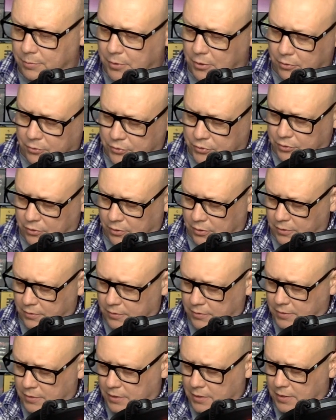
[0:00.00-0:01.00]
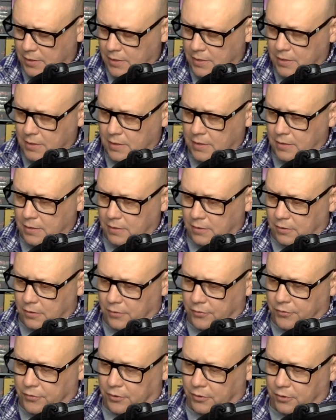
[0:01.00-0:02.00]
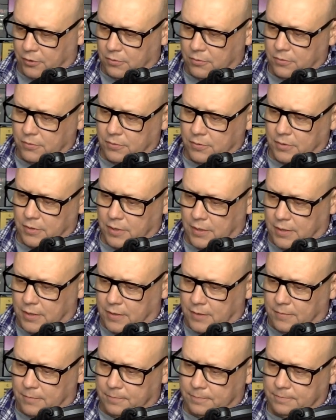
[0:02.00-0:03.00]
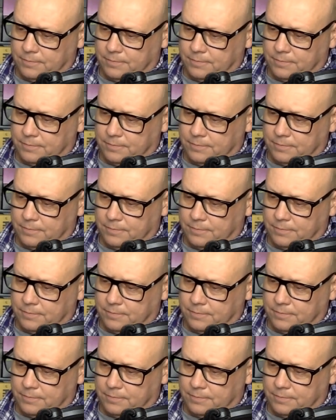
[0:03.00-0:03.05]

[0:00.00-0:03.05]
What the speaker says: a poster also. I